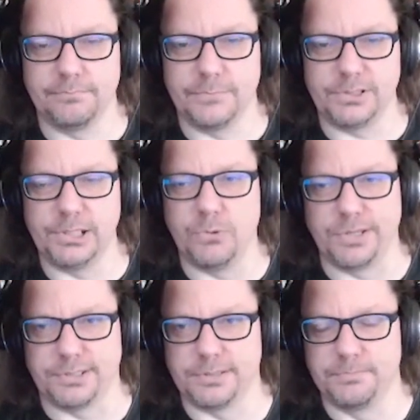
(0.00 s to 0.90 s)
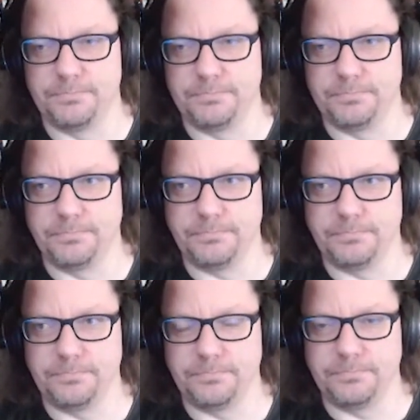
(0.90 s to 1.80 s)
secrets?
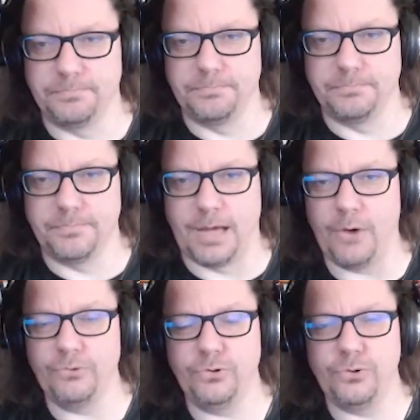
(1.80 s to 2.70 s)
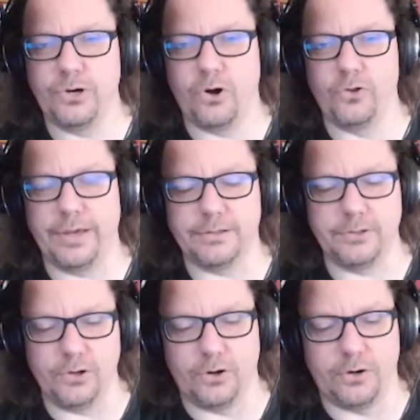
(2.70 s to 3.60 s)
How do you connect
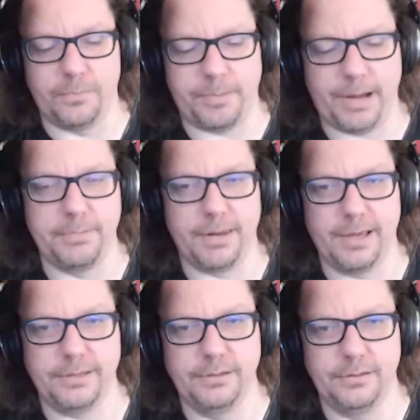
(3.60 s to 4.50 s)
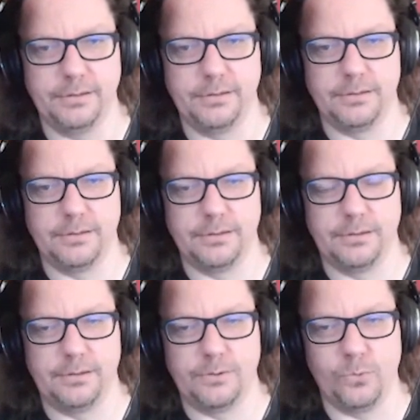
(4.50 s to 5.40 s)
your pipeline
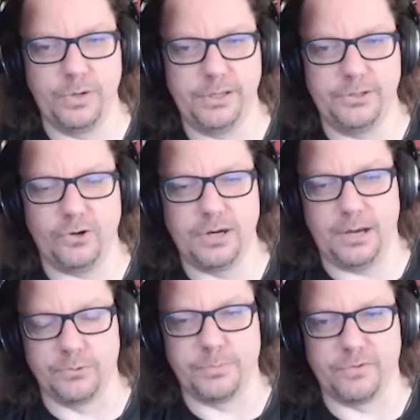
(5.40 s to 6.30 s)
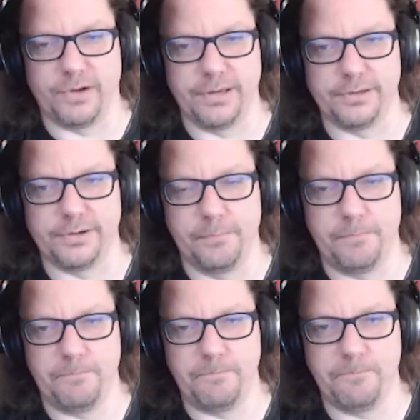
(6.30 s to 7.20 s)
with your cloud provider
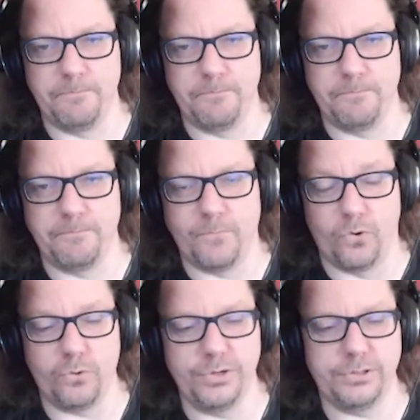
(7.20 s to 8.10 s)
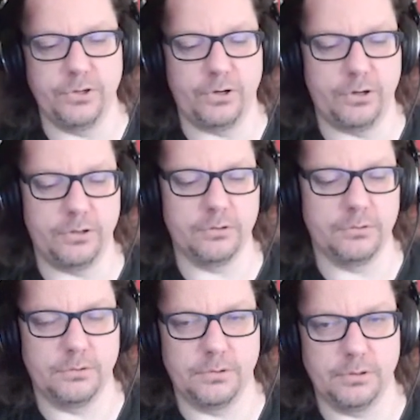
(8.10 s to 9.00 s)
or with your
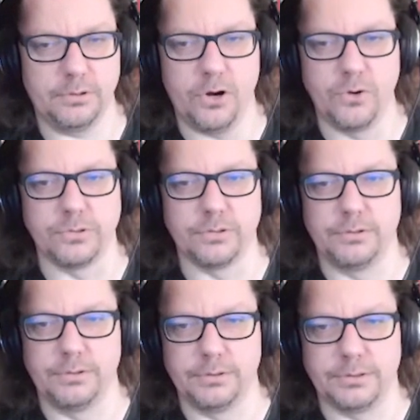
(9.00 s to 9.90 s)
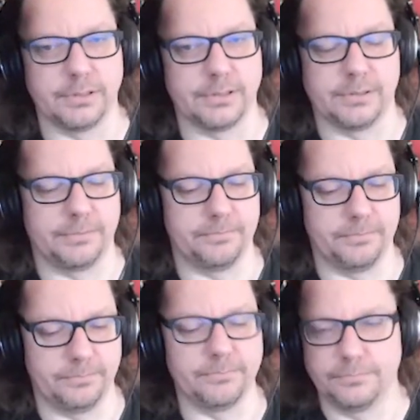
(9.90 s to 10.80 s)
code
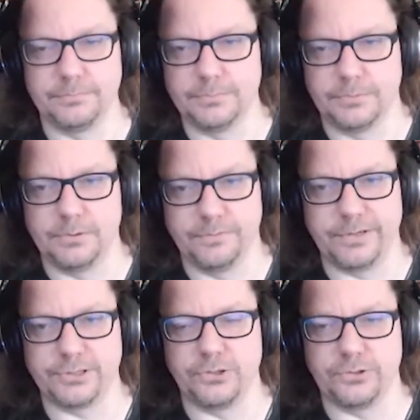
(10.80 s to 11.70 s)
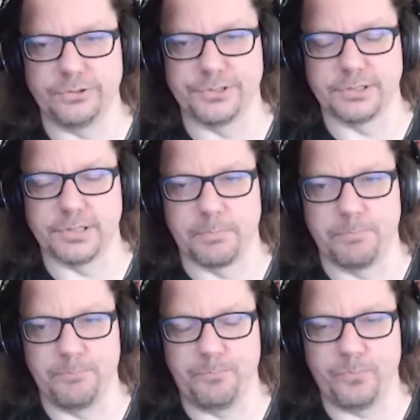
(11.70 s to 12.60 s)
version control
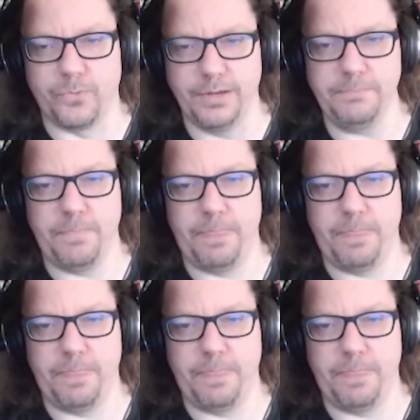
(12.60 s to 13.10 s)
system, right?